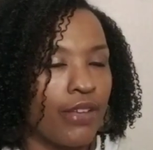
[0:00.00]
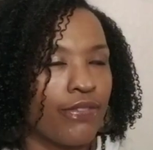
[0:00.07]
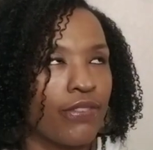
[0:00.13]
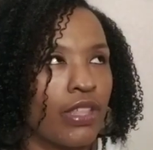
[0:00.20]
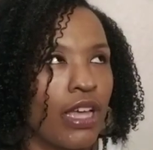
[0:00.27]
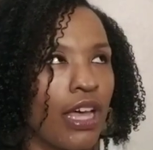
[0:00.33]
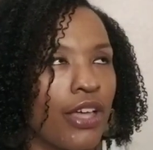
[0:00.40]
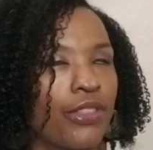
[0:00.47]

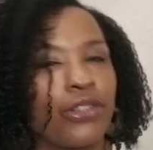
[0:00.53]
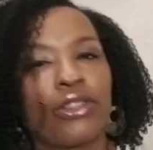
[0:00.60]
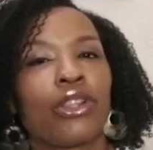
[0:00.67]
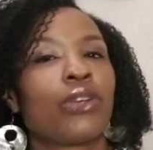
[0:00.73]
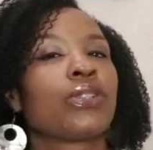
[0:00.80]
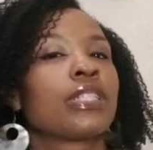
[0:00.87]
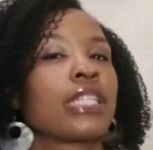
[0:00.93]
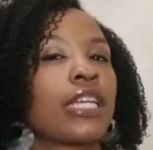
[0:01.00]
of the other
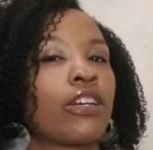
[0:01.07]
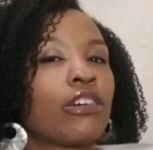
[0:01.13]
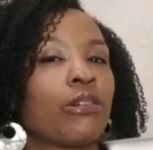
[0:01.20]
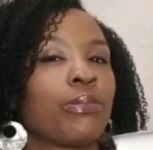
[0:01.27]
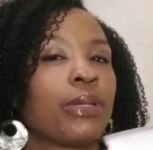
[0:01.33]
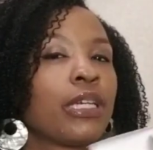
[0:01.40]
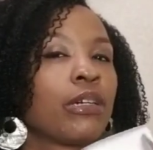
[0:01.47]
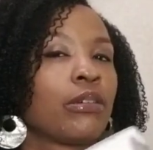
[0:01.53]
Lo
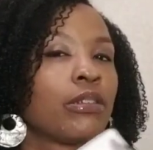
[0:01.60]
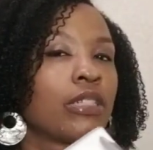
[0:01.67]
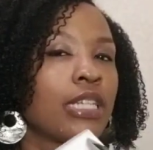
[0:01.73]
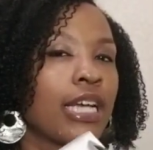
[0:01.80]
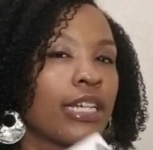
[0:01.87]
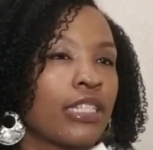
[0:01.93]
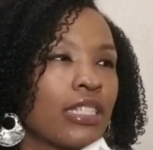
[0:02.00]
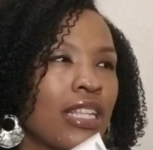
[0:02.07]
Scarabeo
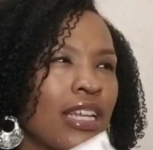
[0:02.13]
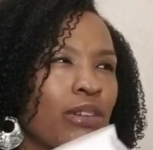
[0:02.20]
decks,